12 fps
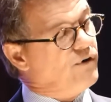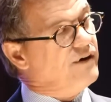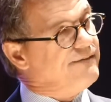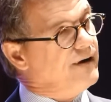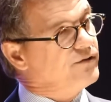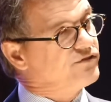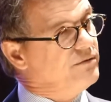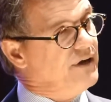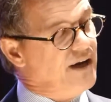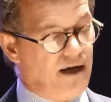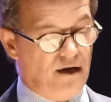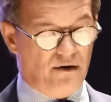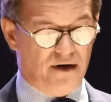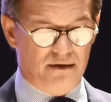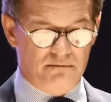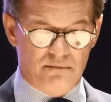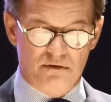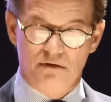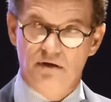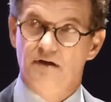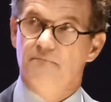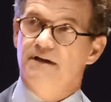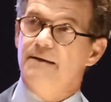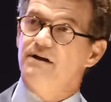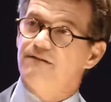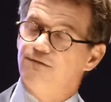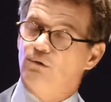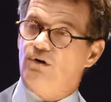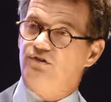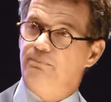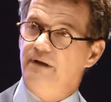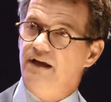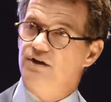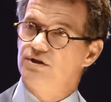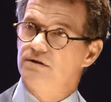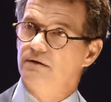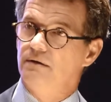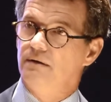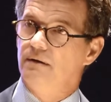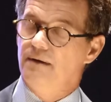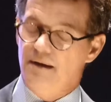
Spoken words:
Foreign Affairs Committee hearing, maybe a floor speech,